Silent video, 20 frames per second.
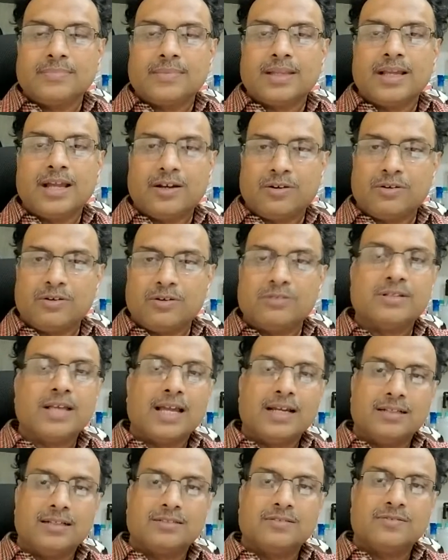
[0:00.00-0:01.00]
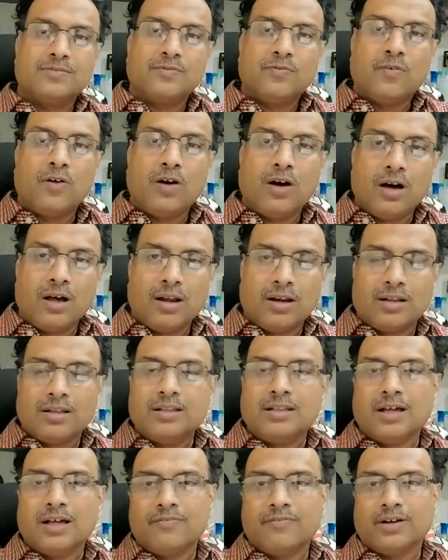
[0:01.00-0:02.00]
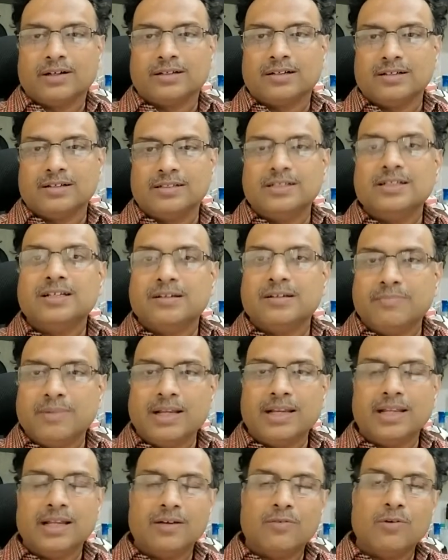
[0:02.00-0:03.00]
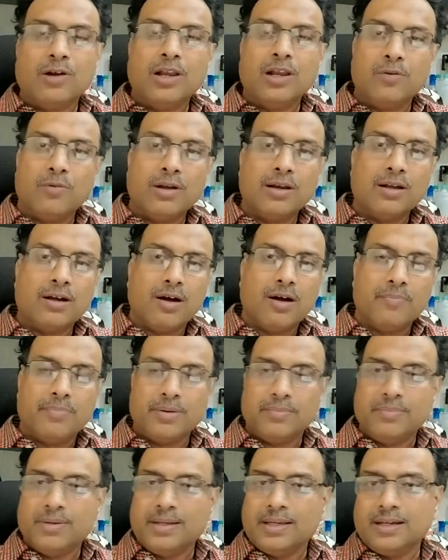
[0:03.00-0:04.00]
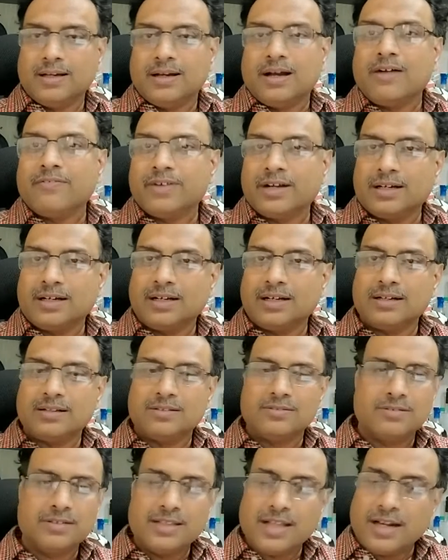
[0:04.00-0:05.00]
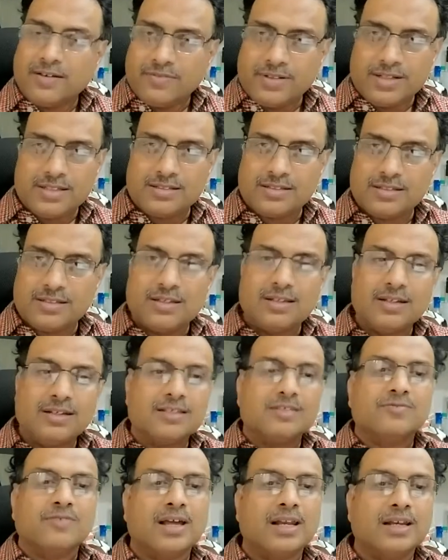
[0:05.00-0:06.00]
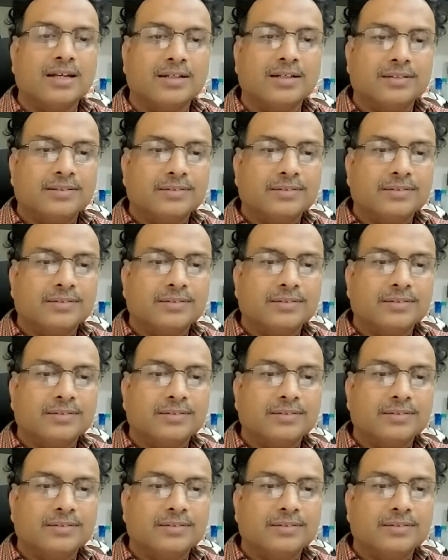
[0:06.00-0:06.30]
heterozygous for the affected gene, meaning only one copy being affected. So in that way, still it is valid.